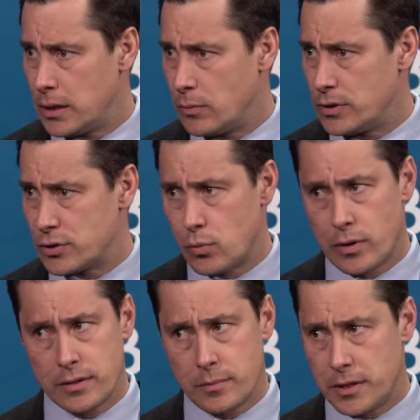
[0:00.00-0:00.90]
We just
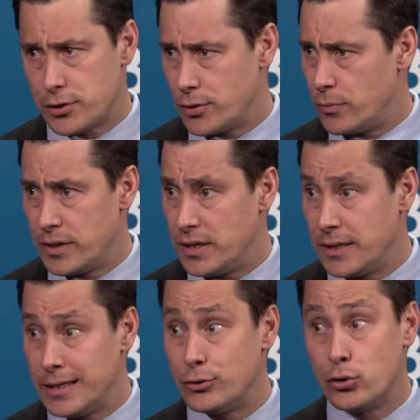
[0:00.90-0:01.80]
wanted to make sure we
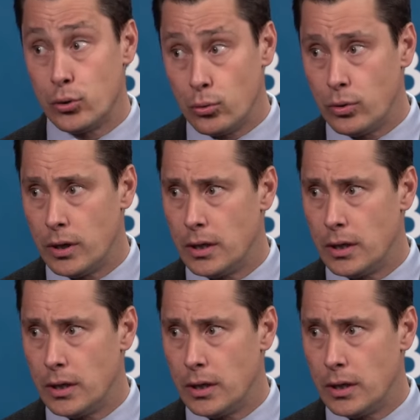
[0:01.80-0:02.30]
didn't need two.